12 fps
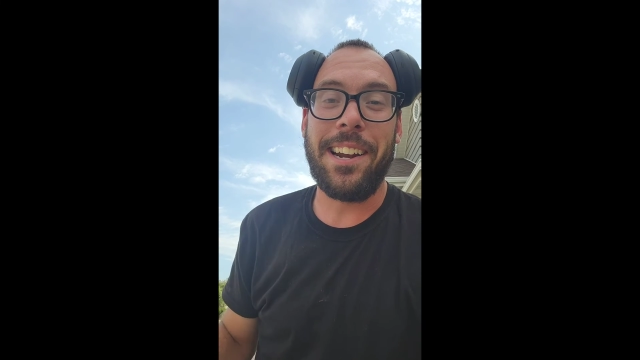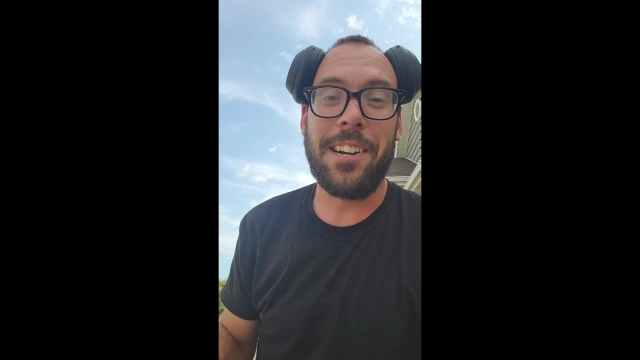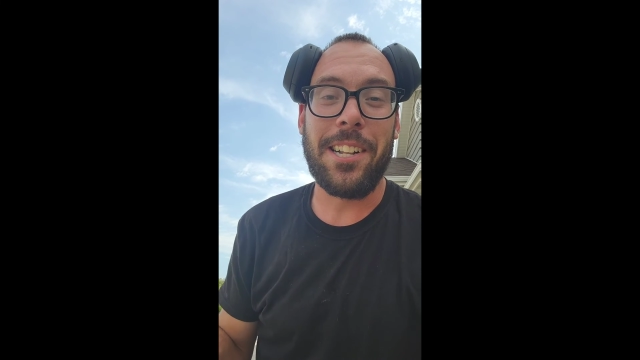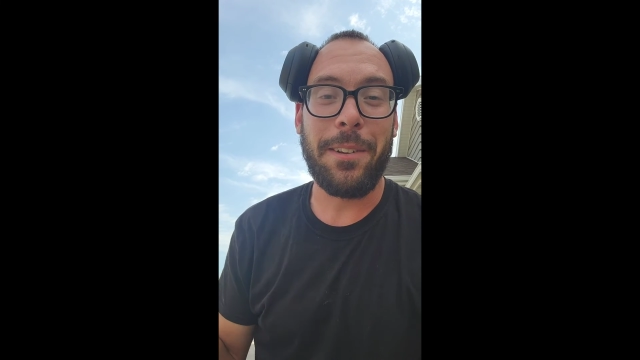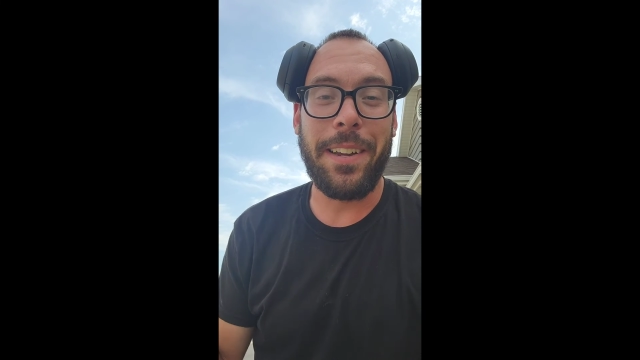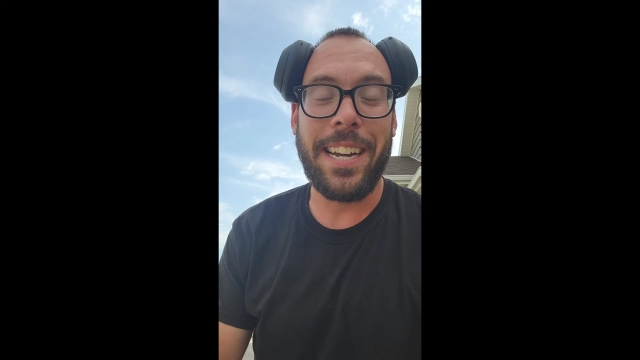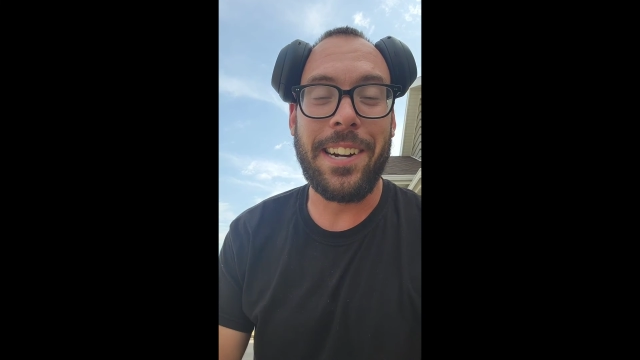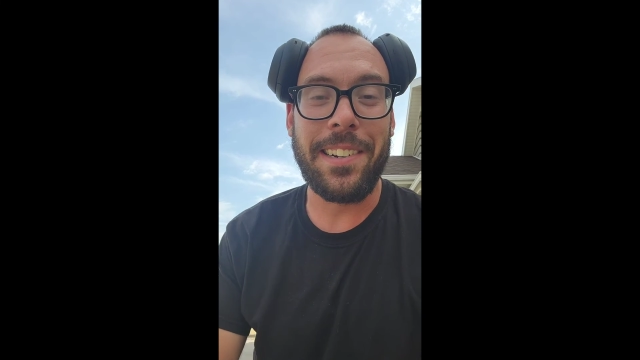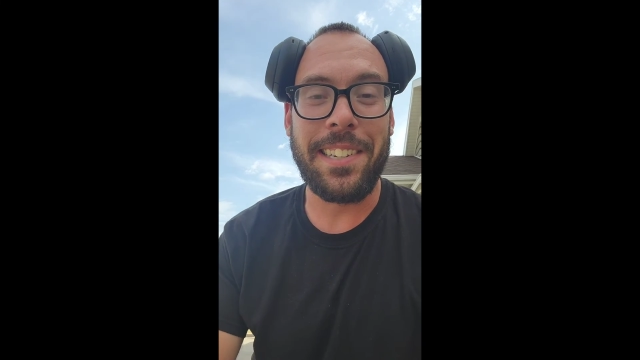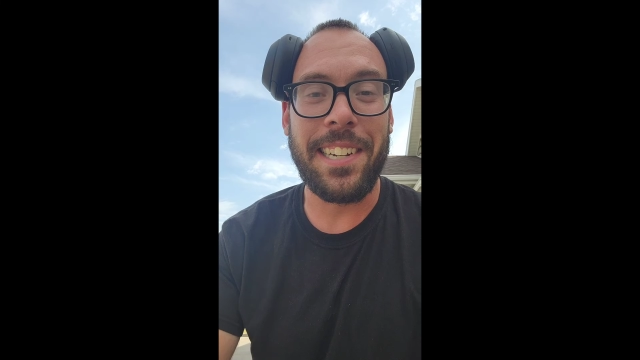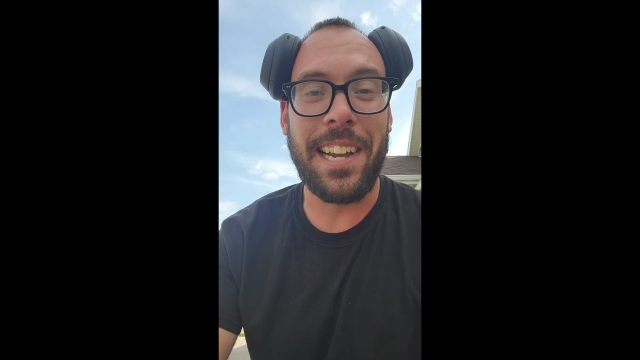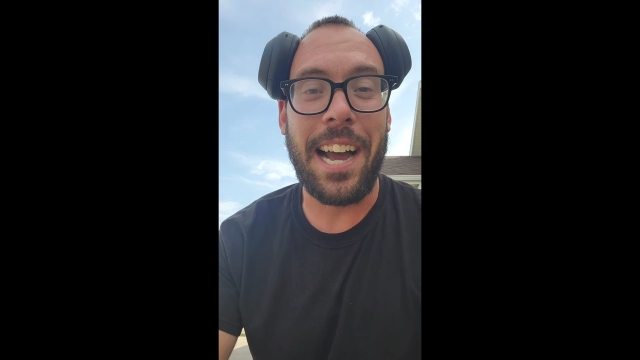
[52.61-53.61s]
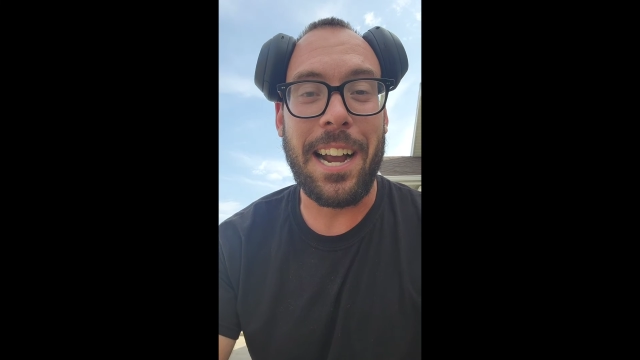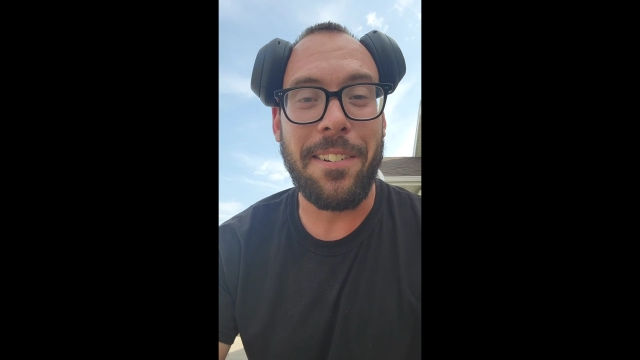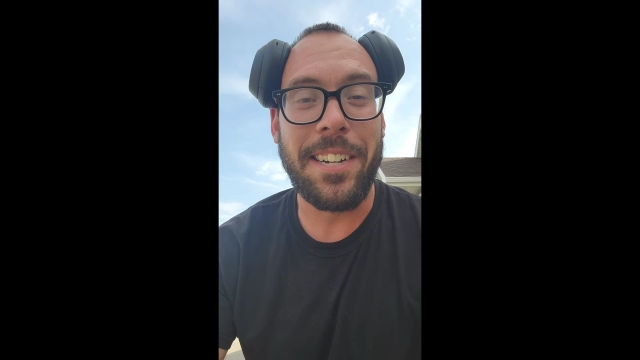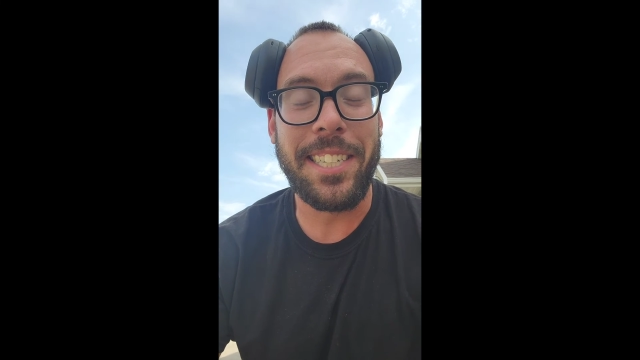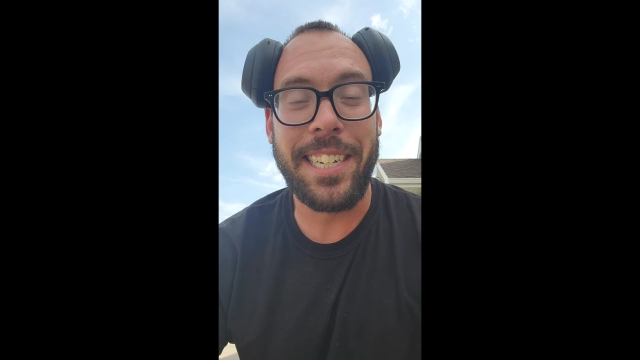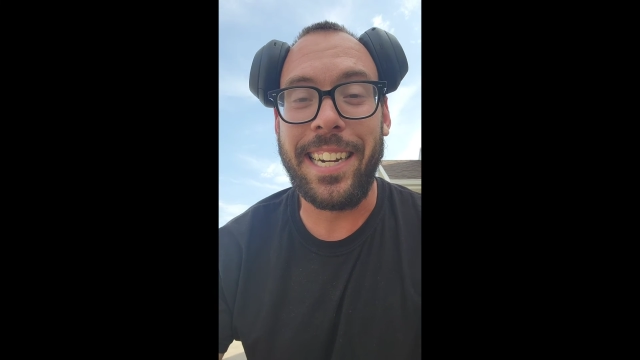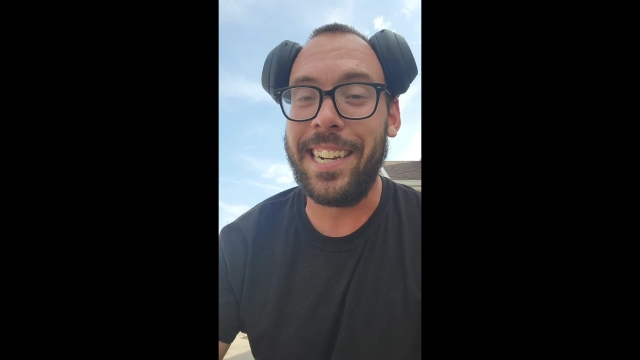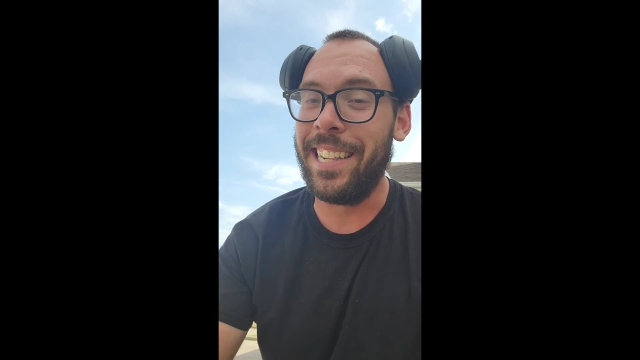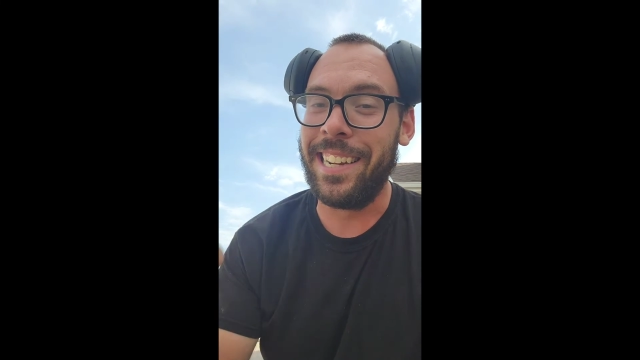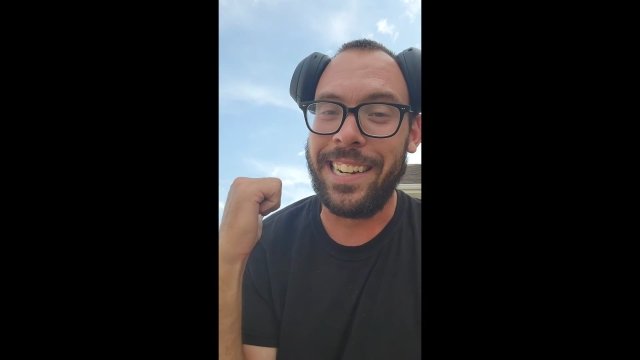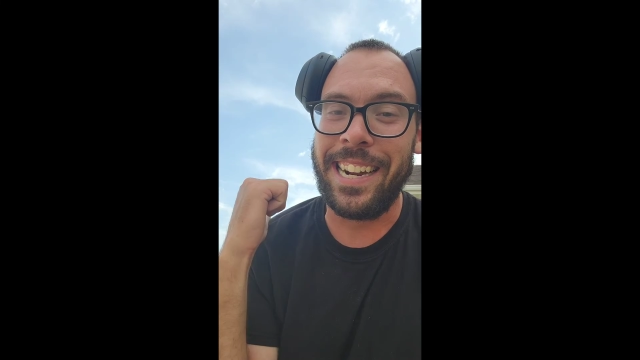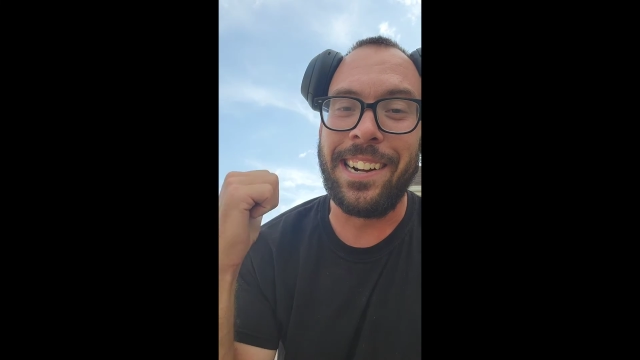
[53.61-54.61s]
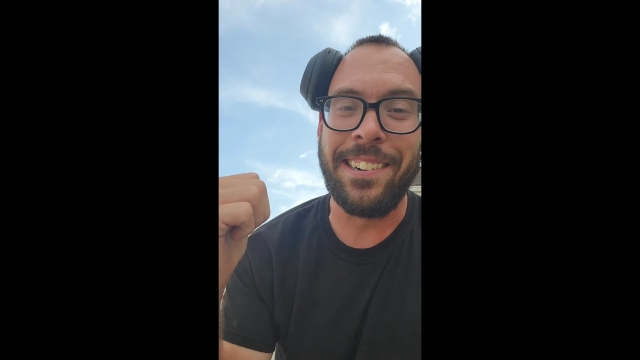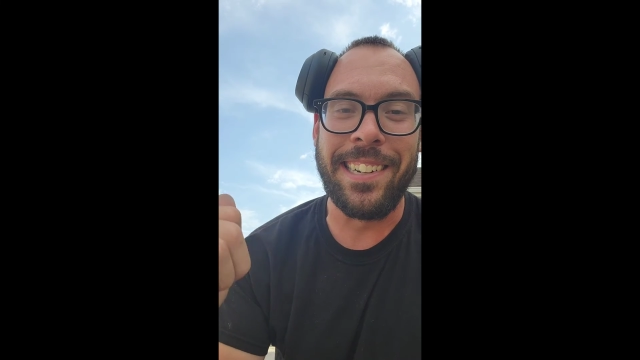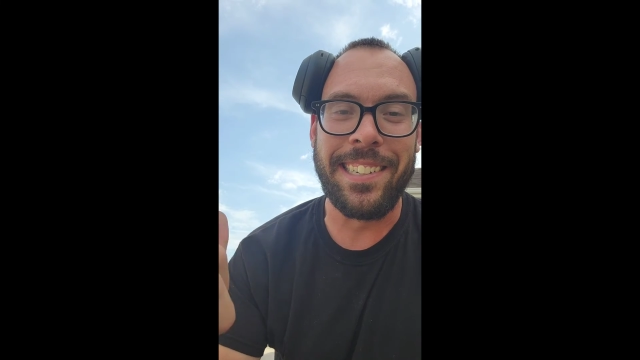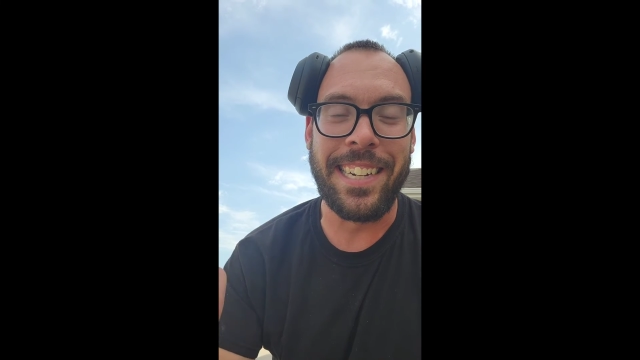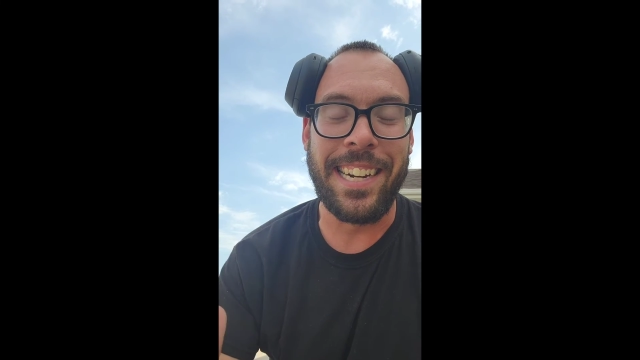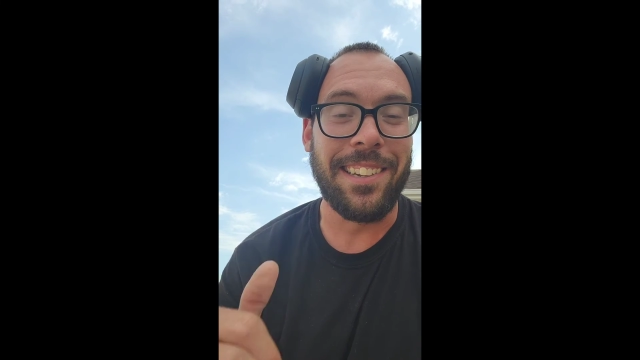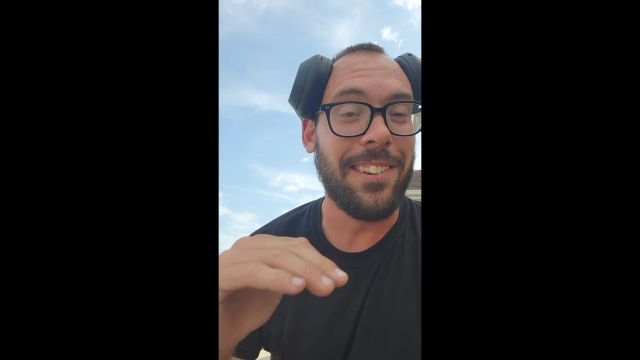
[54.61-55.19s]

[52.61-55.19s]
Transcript: all the way out to Iowa City and then down to St.